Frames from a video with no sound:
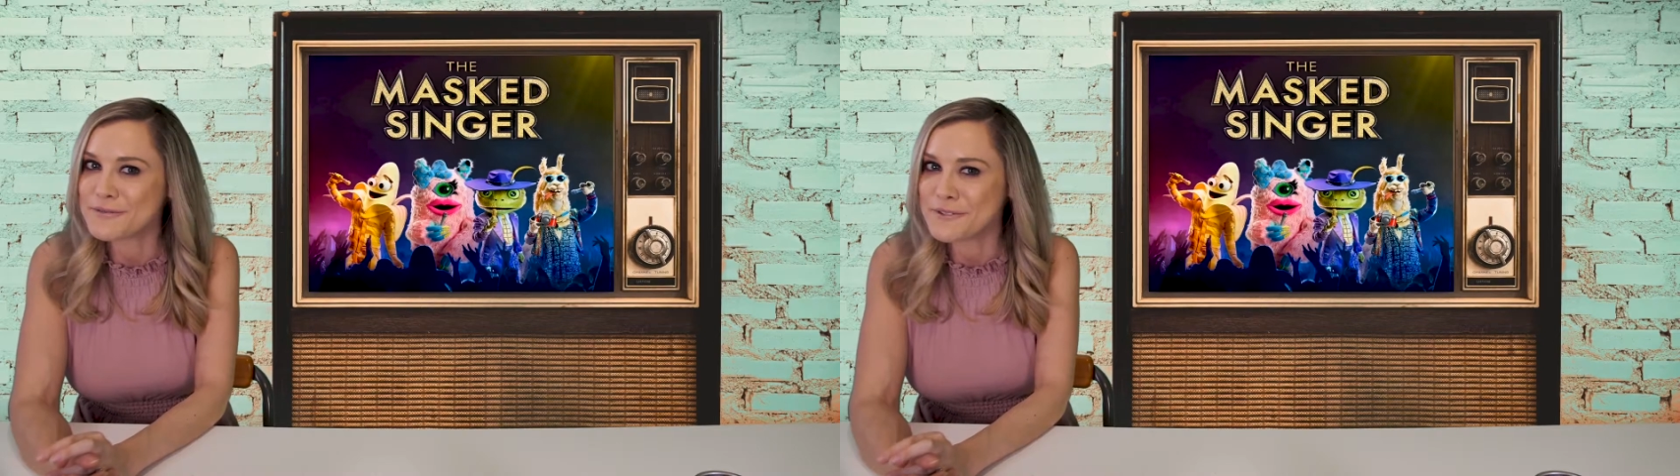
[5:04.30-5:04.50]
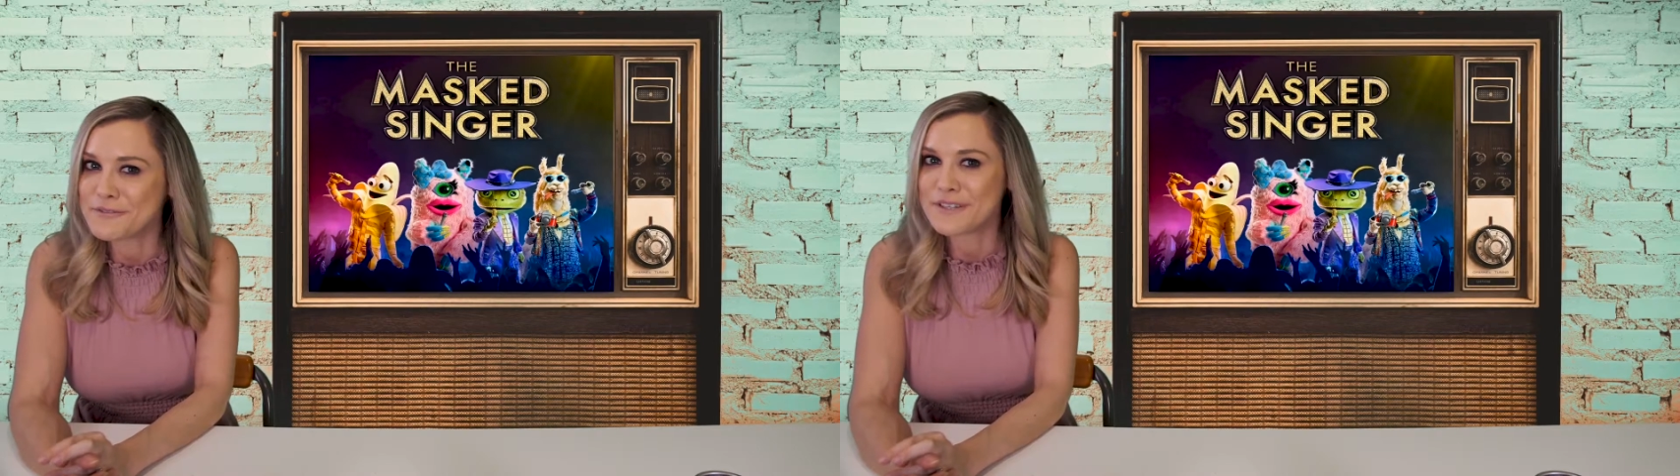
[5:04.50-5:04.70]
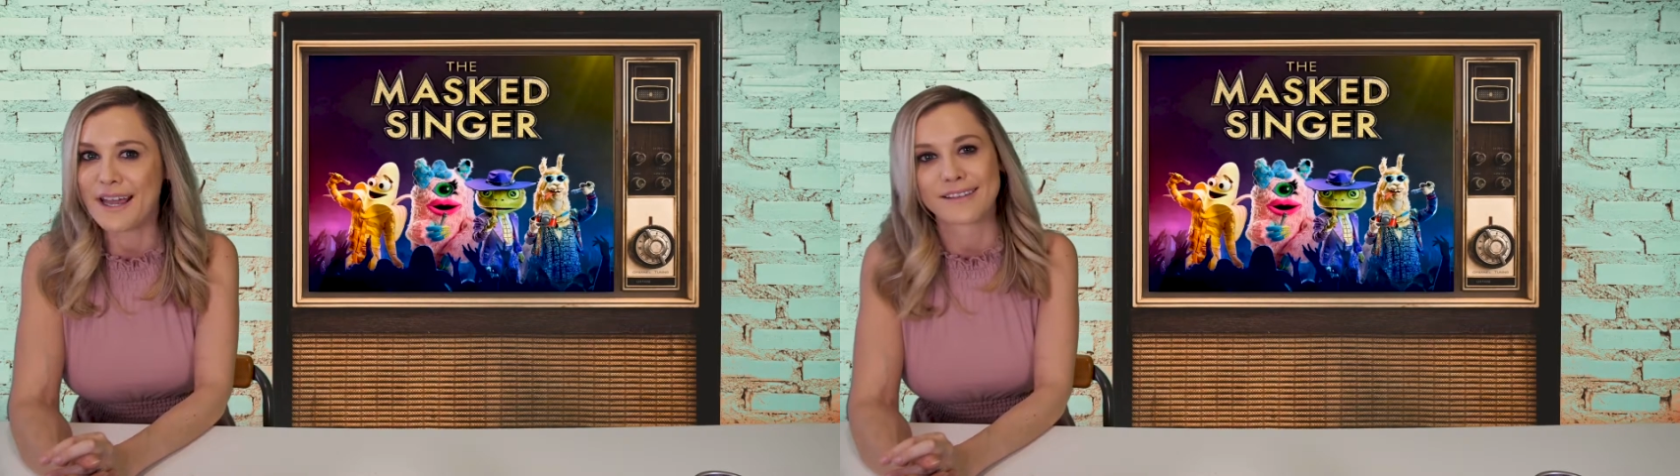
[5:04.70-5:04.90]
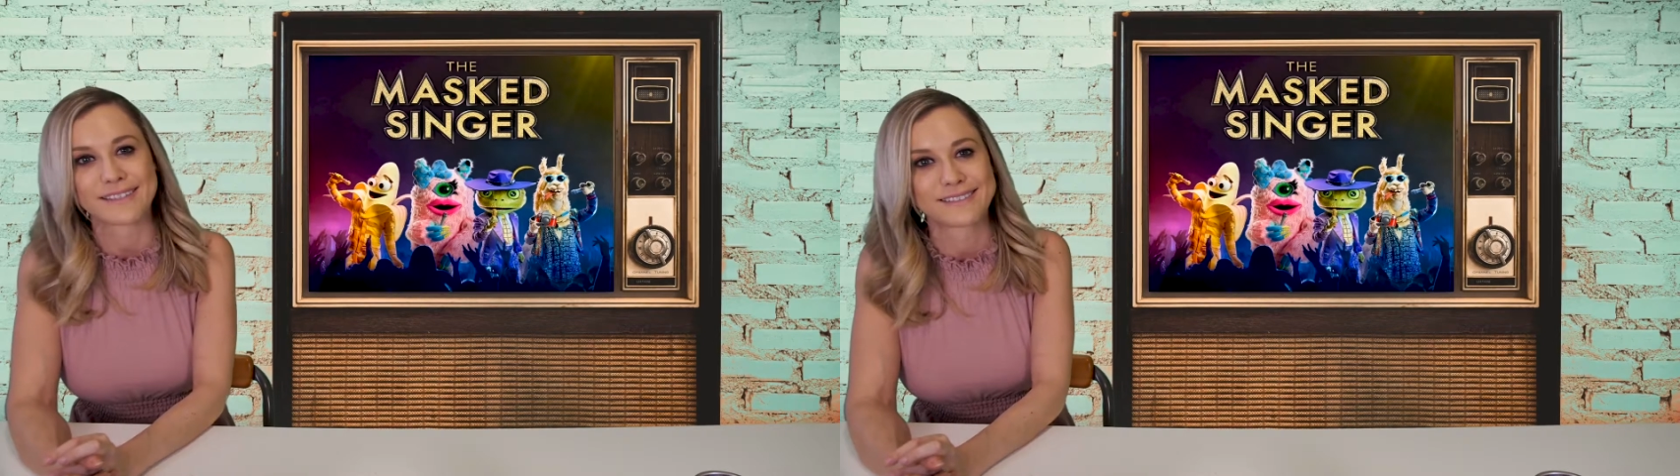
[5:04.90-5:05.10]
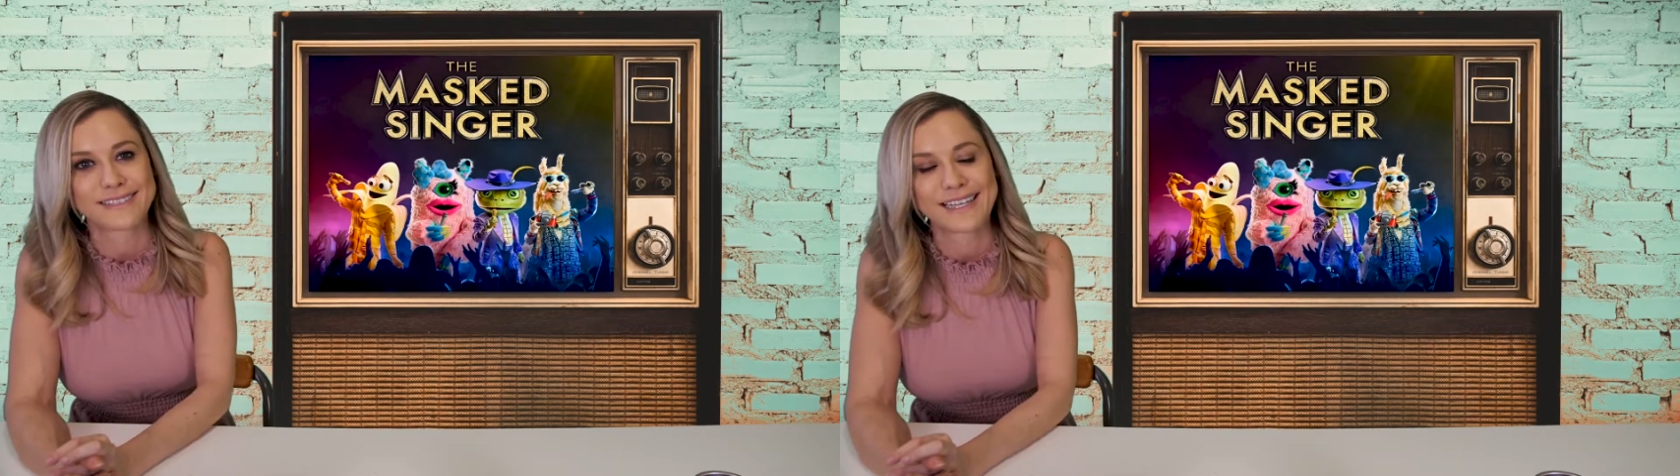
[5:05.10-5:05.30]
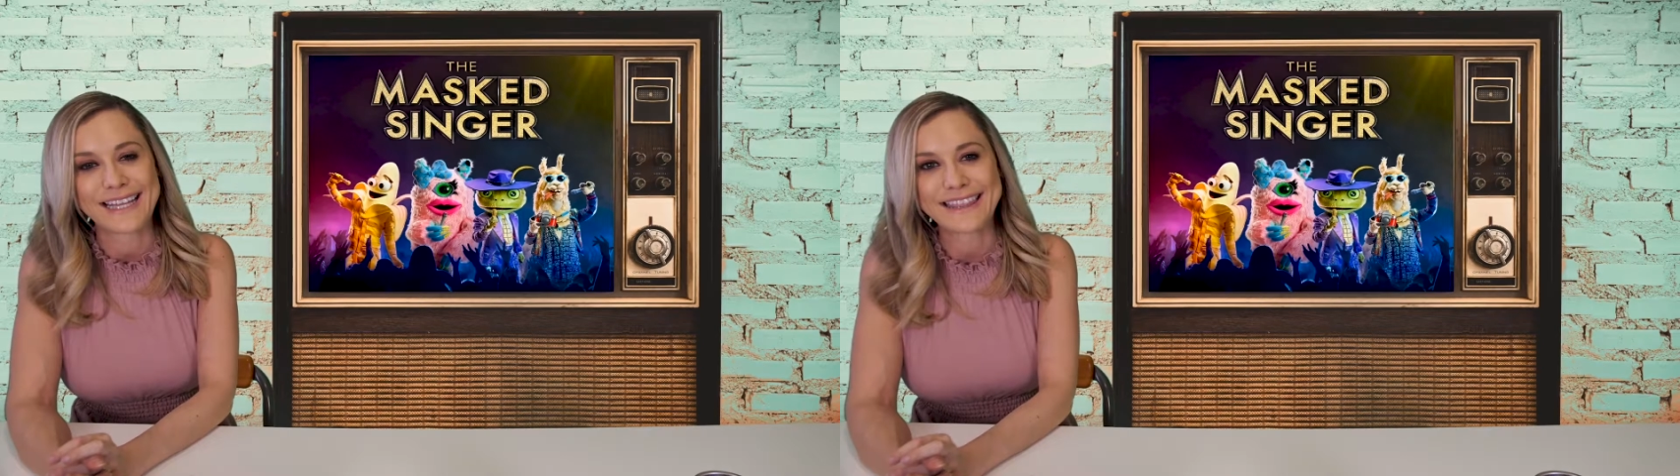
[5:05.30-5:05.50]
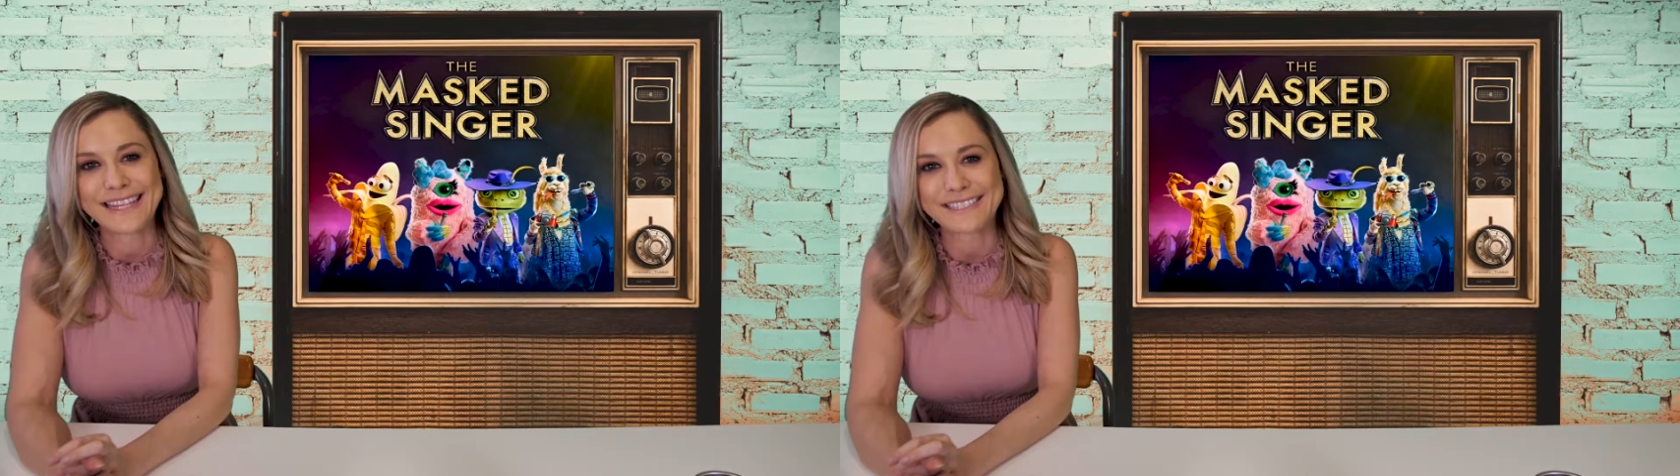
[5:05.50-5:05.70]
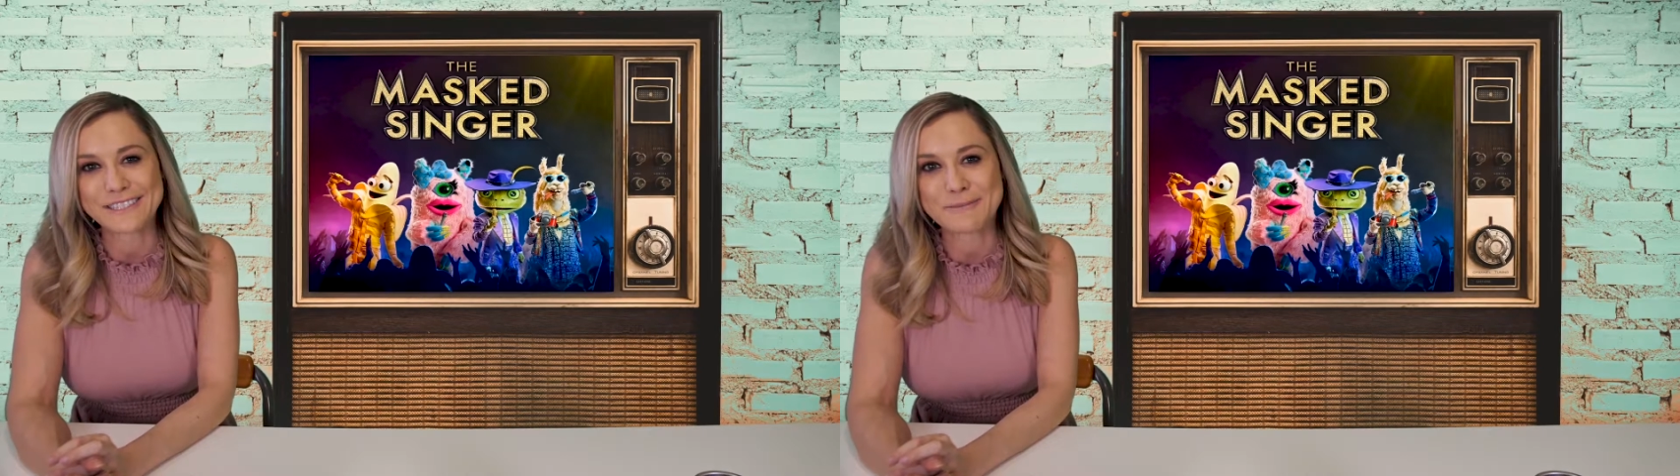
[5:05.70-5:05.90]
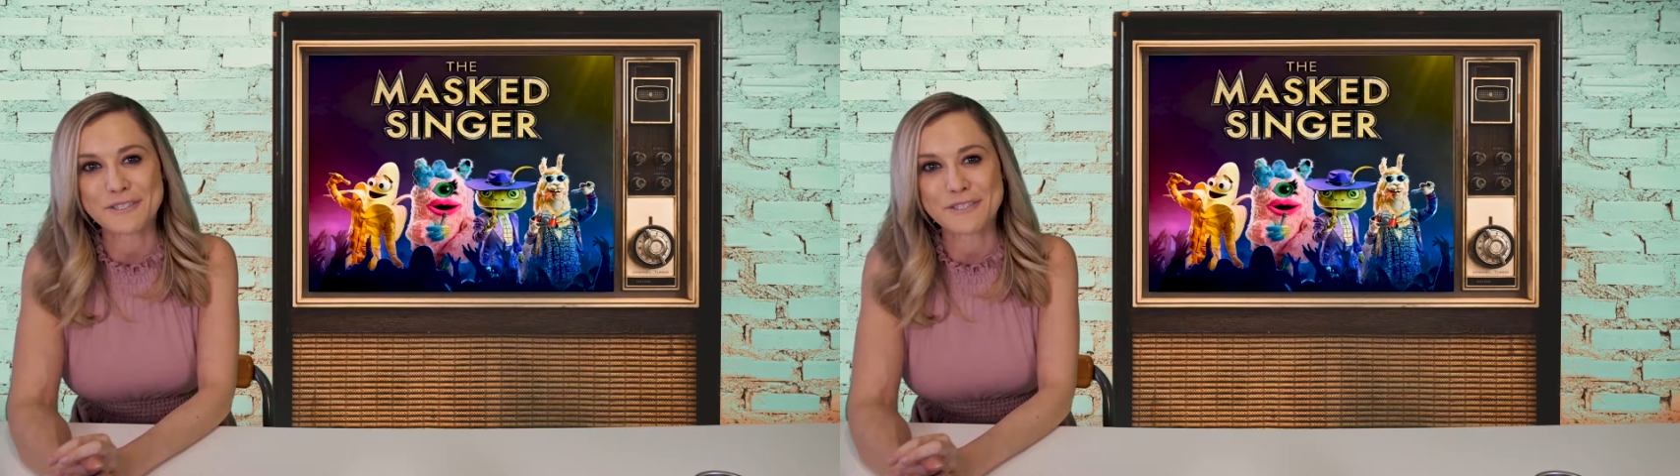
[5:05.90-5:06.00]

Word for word: for the finale. Thanks so